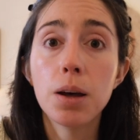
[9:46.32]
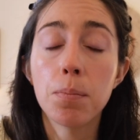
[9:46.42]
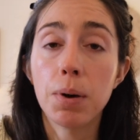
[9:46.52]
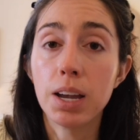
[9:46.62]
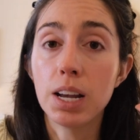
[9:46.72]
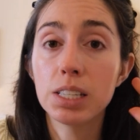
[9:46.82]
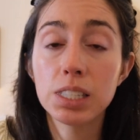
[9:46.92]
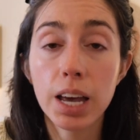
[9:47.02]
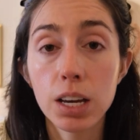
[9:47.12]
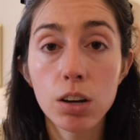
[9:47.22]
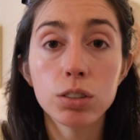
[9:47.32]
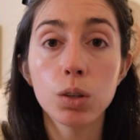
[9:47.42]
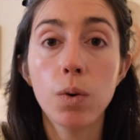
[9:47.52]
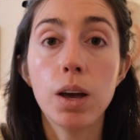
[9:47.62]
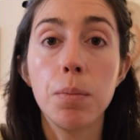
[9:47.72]
My sight goes
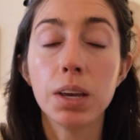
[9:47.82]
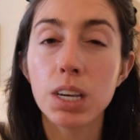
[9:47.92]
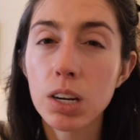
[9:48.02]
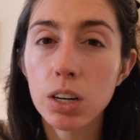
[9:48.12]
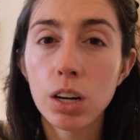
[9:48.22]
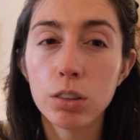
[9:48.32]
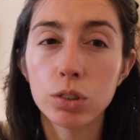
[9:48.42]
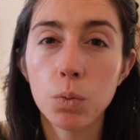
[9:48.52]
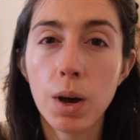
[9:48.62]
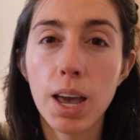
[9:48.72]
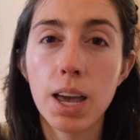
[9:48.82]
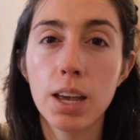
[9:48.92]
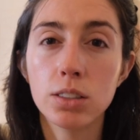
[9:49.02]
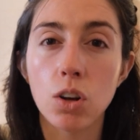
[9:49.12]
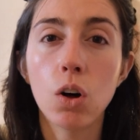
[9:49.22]
away, my hearing goes away,
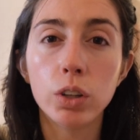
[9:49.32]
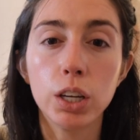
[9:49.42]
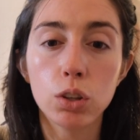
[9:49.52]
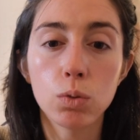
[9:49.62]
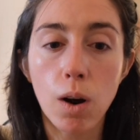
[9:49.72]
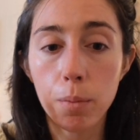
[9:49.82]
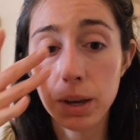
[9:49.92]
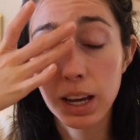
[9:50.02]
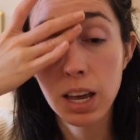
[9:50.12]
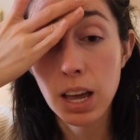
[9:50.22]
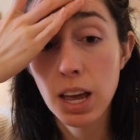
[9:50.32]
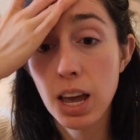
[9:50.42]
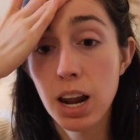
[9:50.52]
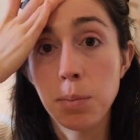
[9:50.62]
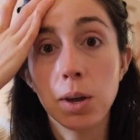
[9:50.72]
it's all like throbbing,
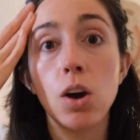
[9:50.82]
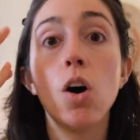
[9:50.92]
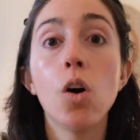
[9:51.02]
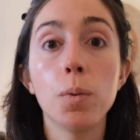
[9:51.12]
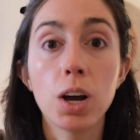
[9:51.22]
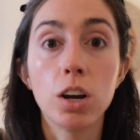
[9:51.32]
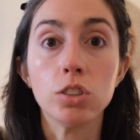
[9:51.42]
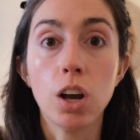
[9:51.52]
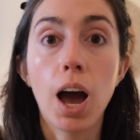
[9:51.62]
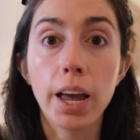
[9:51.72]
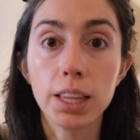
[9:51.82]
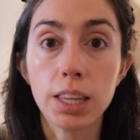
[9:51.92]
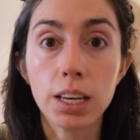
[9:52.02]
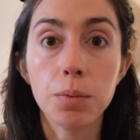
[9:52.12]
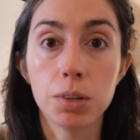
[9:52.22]
and I'm like, oh my gosh, I
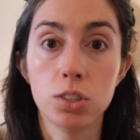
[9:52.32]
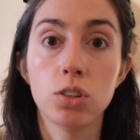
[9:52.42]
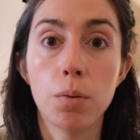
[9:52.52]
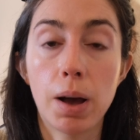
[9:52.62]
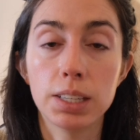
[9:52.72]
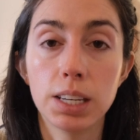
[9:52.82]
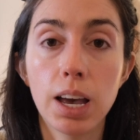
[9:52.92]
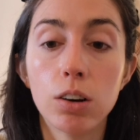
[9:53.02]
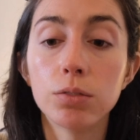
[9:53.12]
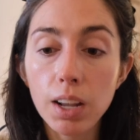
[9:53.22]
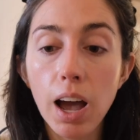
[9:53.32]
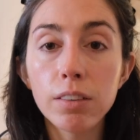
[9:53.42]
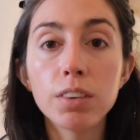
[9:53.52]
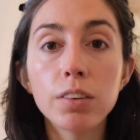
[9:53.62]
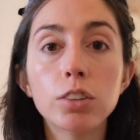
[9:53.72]
think I'm gonna start passing out.
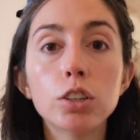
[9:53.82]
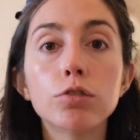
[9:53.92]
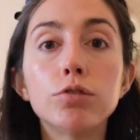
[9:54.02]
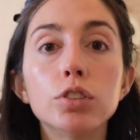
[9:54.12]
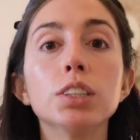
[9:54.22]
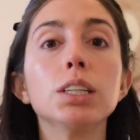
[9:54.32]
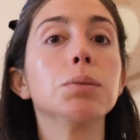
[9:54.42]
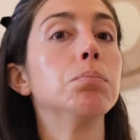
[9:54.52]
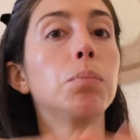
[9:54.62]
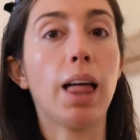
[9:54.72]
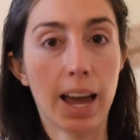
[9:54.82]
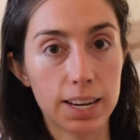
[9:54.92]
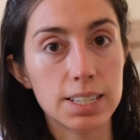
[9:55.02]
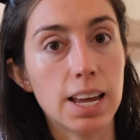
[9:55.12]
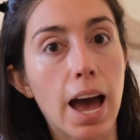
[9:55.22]
I've never fully
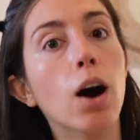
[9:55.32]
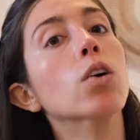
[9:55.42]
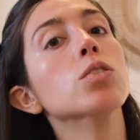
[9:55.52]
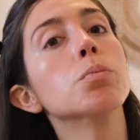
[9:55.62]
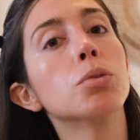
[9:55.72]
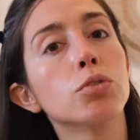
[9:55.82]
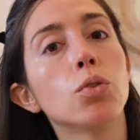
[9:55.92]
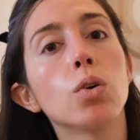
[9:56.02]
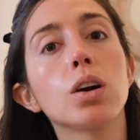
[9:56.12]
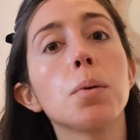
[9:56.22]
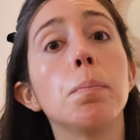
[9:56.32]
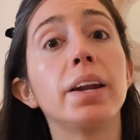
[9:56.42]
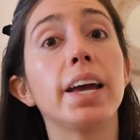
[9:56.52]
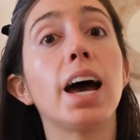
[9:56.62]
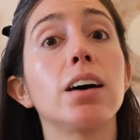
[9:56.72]
blacked out before, but
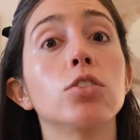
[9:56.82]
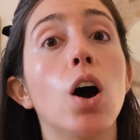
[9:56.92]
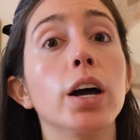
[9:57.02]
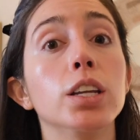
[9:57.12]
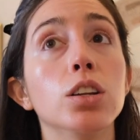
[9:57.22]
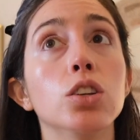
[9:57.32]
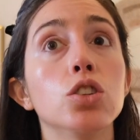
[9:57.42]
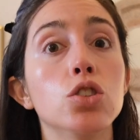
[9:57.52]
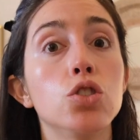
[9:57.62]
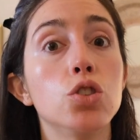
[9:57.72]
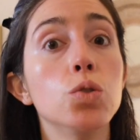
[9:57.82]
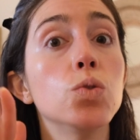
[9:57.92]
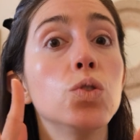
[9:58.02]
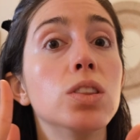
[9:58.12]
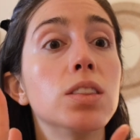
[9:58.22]
I have gotten to